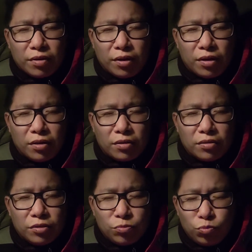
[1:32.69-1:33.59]
uh,
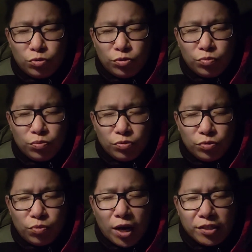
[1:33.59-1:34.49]
you, you you
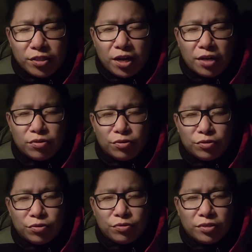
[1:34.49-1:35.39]
rise again on the
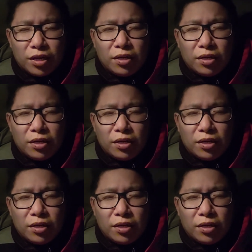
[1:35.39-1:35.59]
third day.